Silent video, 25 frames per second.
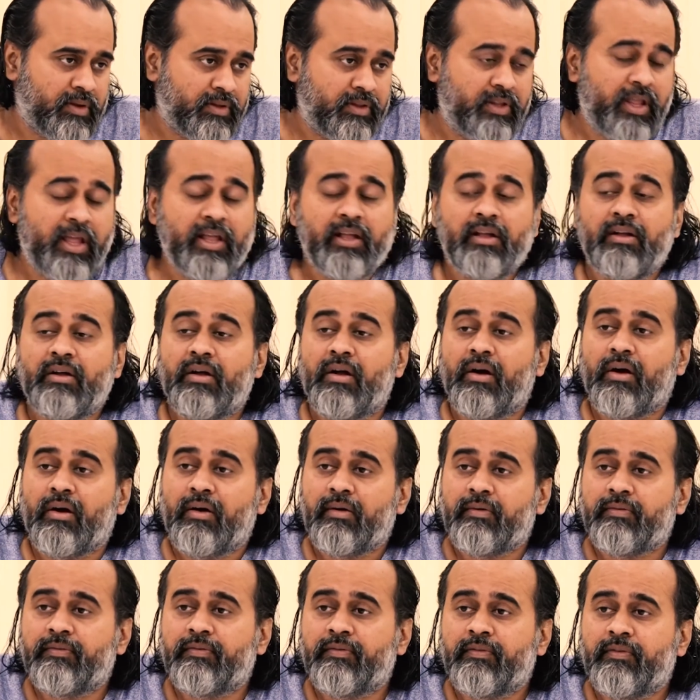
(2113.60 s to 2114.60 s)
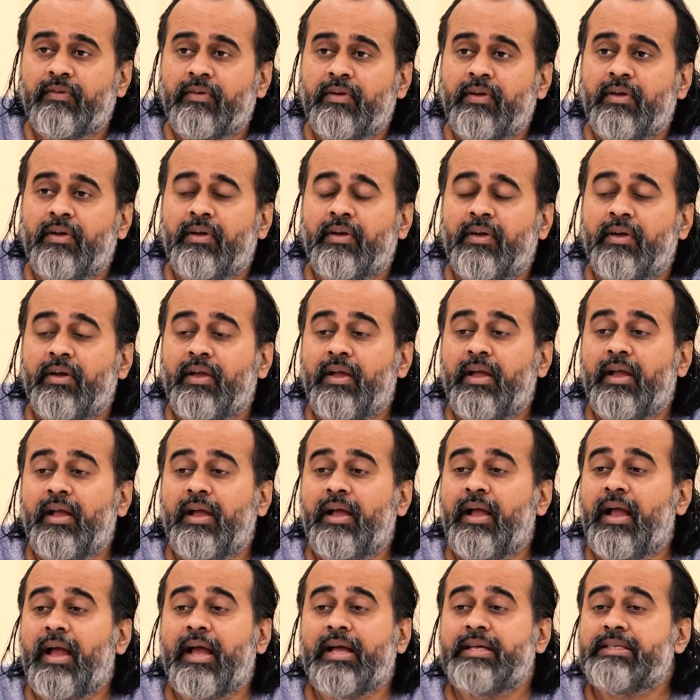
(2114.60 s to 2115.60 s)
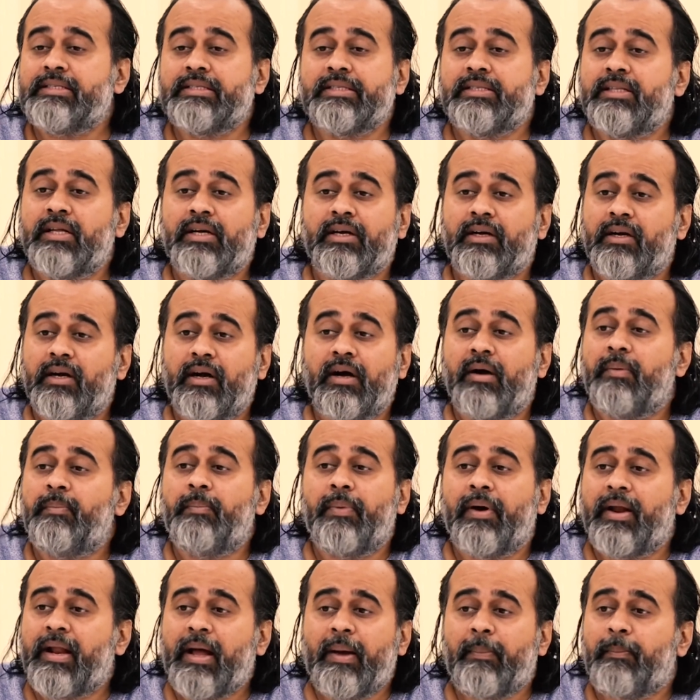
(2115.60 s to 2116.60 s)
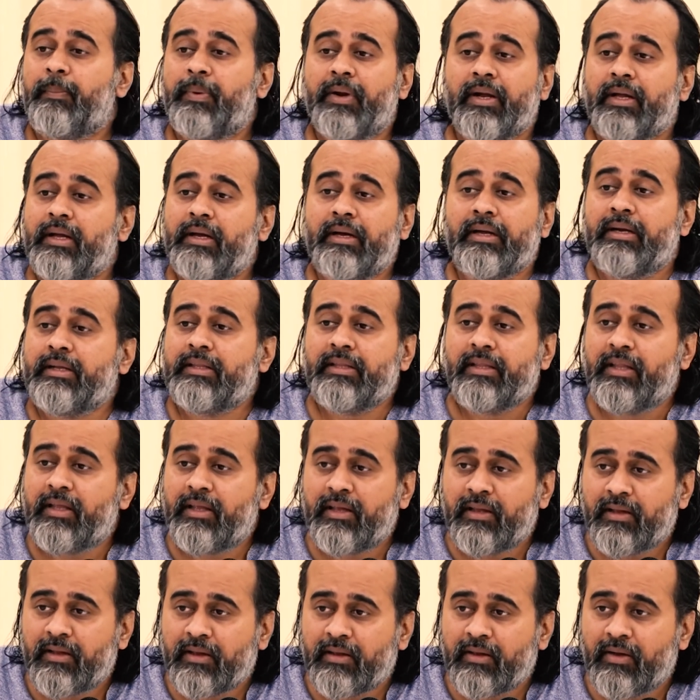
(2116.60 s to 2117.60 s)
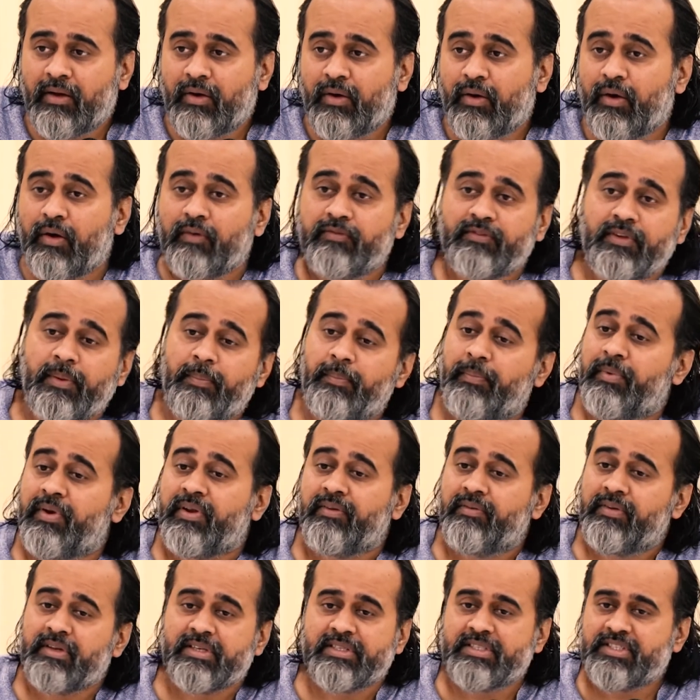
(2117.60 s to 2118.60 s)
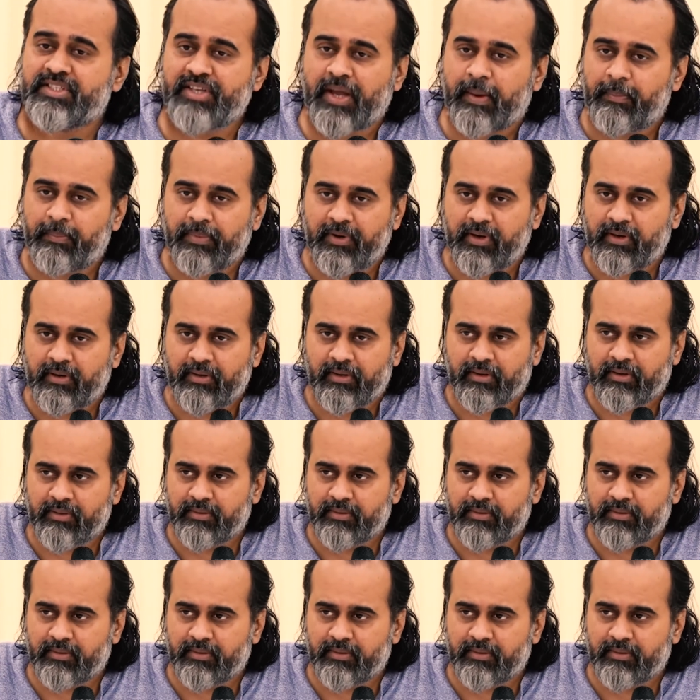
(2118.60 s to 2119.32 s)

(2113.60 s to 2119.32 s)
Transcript: think of as the apara prakriti of the previous chapter.